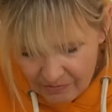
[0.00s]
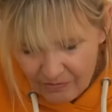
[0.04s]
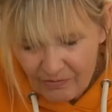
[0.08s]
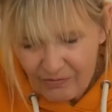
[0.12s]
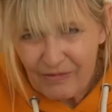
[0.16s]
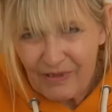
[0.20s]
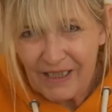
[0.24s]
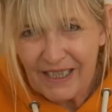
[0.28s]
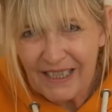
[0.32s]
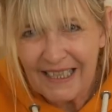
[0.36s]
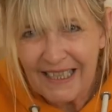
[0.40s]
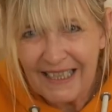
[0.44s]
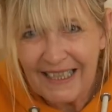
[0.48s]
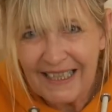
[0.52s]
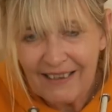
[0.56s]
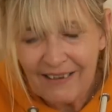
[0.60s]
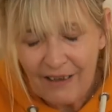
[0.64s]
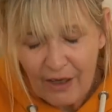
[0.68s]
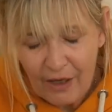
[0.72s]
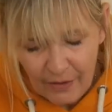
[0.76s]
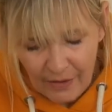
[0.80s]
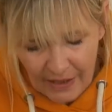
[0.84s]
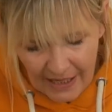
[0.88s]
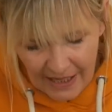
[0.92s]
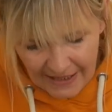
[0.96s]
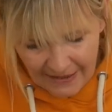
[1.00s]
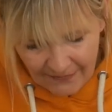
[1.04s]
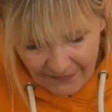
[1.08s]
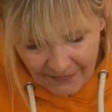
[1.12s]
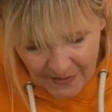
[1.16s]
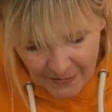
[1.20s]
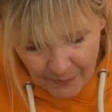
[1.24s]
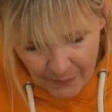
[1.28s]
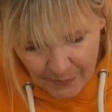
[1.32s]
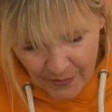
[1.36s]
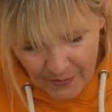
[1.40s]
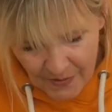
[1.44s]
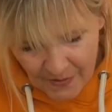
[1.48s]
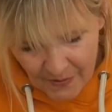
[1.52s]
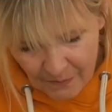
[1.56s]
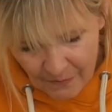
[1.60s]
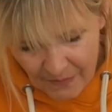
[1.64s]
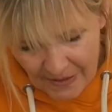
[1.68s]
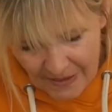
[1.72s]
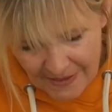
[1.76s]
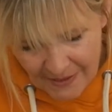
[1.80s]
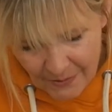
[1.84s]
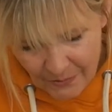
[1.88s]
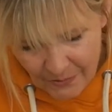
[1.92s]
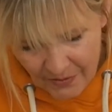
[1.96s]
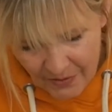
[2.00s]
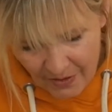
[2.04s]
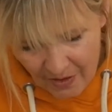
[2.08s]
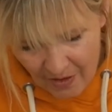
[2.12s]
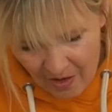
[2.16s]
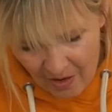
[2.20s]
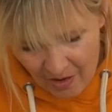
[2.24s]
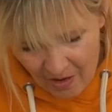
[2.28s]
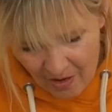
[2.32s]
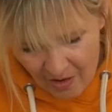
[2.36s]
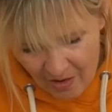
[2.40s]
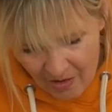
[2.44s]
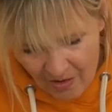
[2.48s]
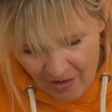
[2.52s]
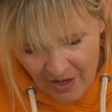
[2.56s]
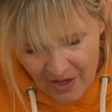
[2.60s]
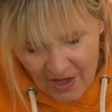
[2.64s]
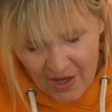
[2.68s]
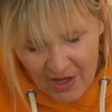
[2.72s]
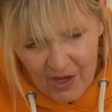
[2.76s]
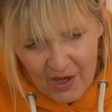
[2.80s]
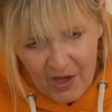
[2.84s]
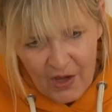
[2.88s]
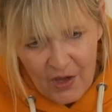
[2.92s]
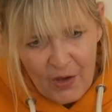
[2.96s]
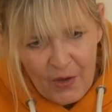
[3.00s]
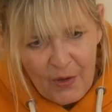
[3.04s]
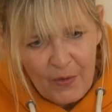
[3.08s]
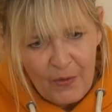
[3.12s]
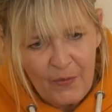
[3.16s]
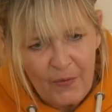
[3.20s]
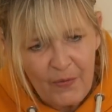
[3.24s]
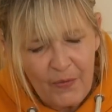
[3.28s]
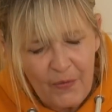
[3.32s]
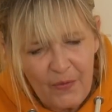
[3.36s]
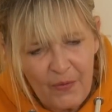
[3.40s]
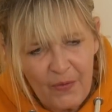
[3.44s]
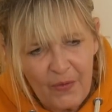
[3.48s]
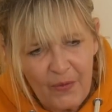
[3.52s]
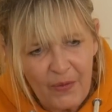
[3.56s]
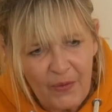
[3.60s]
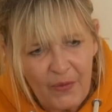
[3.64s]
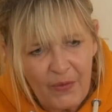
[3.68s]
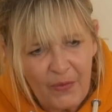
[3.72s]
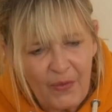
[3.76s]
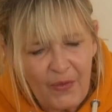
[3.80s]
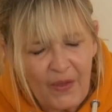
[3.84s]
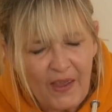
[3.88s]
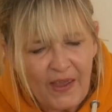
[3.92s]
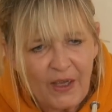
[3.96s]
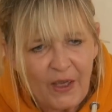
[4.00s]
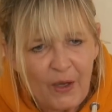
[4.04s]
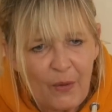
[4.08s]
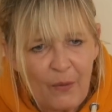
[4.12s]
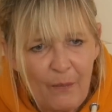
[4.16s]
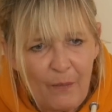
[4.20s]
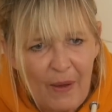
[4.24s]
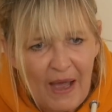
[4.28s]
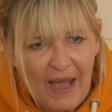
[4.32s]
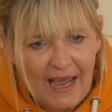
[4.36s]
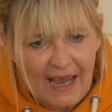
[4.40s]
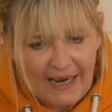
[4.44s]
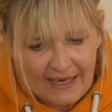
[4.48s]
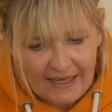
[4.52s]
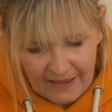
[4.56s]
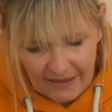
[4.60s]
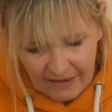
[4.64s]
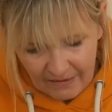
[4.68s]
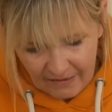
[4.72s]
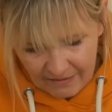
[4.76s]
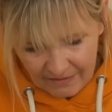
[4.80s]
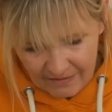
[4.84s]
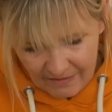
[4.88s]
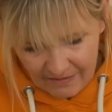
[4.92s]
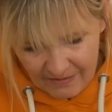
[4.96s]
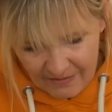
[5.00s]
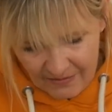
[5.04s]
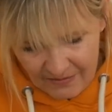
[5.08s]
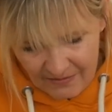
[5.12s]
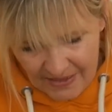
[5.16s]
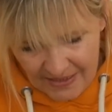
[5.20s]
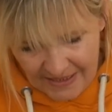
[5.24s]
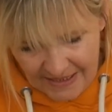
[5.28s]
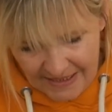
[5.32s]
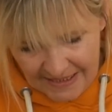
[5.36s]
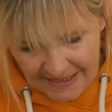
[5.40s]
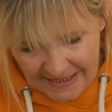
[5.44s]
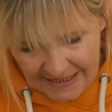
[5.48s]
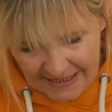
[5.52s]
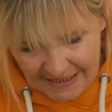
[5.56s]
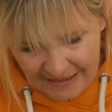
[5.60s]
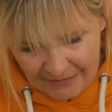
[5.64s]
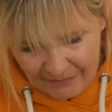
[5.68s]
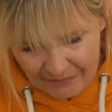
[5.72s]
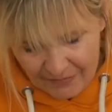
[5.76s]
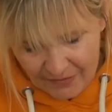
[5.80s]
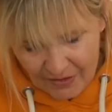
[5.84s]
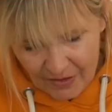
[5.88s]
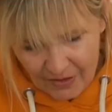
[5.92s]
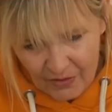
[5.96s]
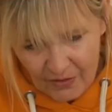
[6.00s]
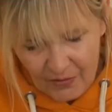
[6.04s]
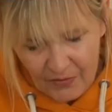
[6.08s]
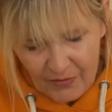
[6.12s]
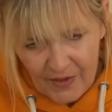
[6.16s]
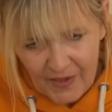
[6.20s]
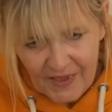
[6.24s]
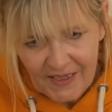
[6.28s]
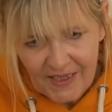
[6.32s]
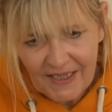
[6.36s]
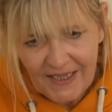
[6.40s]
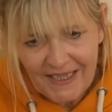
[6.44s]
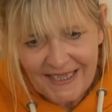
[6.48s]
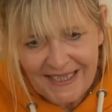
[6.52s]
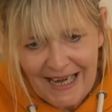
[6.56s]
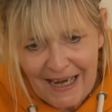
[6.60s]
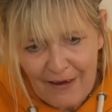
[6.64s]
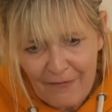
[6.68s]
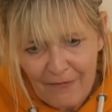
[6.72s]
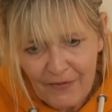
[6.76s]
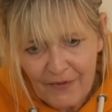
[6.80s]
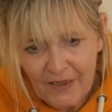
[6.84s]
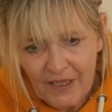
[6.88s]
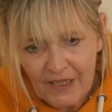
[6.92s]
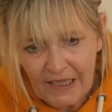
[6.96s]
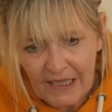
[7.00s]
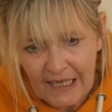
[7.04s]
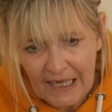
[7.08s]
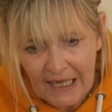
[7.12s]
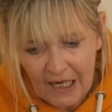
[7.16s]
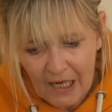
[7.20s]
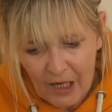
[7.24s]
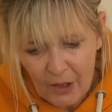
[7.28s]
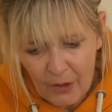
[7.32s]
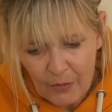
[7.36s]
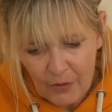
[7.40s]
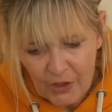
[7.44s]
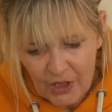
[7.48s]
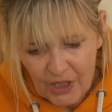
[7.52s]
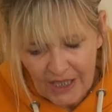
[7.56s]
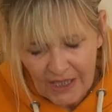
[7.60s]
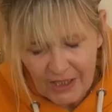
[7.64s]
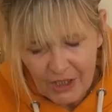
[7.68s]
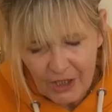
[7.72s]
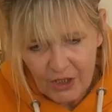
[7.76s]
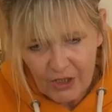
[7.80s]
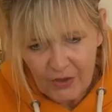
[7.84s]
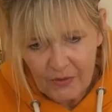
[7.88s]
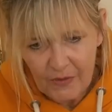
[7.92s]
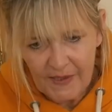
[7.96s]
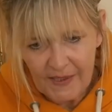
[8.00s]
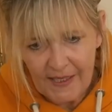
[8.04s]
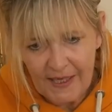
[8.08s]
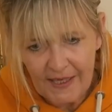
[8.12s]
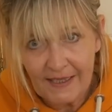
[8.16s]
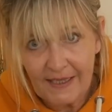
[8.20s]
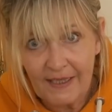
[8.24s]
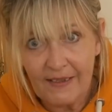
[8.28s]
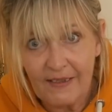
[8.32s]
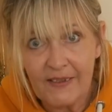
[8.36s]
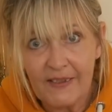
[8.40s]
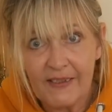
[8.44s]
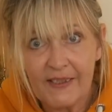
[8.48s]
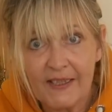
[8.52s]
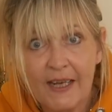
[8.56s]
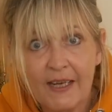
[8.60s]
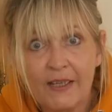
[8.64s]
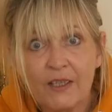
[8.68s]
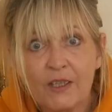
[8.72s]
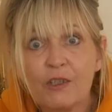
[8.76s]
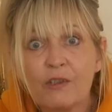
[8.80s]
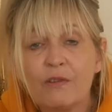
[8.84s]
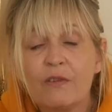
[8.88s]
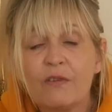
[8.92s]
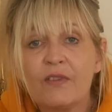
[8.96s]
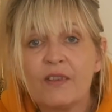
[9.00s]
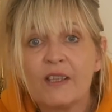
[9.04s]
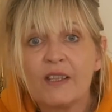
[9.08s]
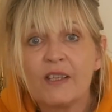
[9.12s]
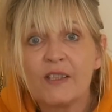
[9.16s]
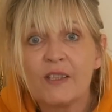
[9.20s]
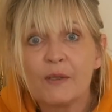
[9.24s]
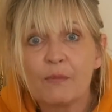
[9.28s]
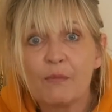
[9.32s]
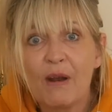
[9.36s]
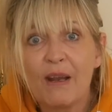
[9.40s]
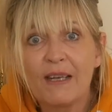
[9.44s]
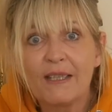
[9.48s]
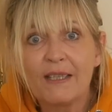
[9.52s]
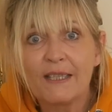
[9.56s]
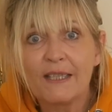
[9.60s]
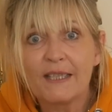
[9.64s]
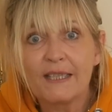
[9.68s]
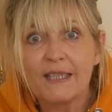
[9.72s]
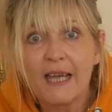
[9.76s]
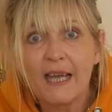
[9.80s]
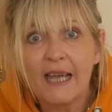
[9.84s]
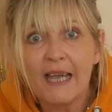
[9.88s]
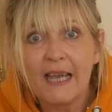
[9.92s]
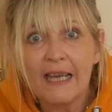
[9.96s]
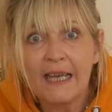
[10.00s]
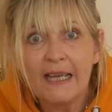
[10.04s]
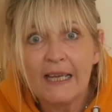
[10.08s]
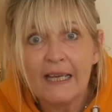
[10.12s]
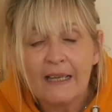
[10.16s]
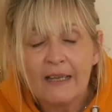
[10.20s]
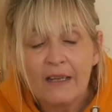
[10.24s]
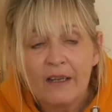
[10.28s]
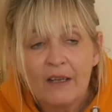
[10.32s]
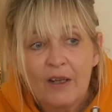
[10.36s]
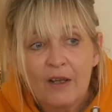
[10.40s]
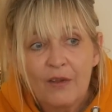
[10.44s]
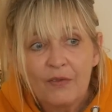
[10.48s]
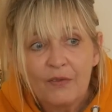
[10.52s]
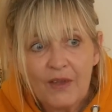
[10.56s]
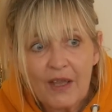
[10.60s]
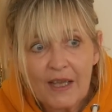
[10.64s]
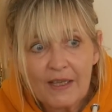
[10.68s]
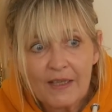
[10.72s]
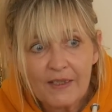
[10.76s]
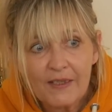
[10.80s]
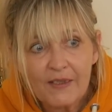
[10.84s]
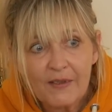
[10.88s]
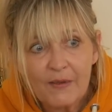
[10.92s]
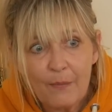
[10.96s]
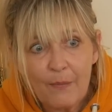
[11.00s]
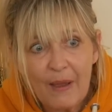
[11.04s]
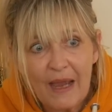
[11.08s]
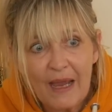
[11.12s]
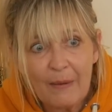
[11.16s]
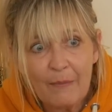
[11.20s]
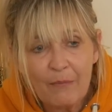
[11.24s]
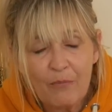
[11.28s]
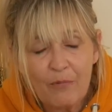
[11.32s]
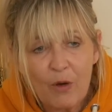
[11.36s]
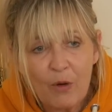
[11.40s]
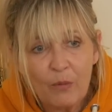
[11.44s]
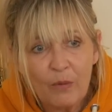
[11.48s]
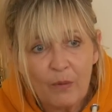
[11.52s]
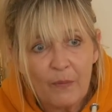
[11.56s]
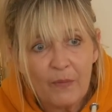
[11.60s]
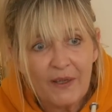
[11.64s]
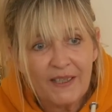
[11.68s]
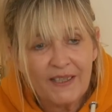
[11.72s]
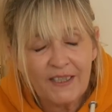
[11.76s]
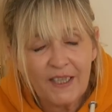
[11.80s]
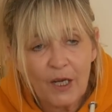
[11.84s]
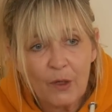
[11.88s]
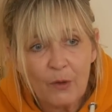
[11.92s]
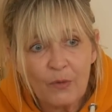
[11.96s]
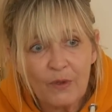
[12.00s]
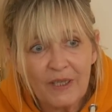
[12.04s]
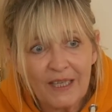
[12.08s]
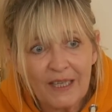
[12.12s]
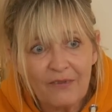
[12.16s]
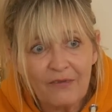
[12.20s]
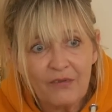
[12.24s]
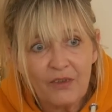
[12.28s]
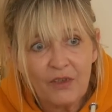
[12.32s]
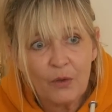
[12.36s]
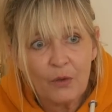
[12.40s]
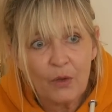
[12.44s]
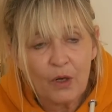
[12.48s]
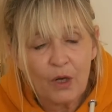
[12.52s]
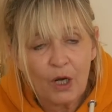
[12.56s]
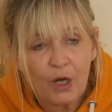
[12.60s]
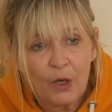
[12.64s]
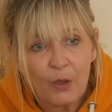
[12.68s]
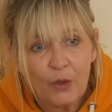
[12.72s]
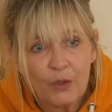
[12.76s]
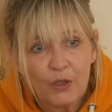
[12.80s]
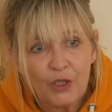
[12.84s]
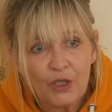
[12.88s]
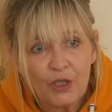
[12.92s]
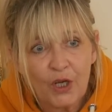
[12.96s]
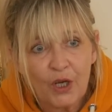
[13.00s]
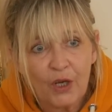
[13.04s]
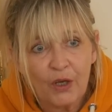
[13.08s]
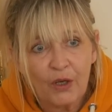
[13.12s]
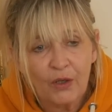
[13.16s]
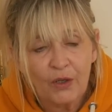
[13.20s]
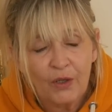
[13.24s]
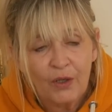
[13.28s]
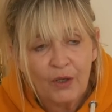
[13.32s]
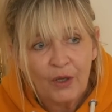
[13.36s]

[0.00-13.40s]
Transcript: really. Okay, this person plays with your heart they come back, they leave. There's definitely closure issues sat in the centre of this spread today. That's the main problem. They don't give you closure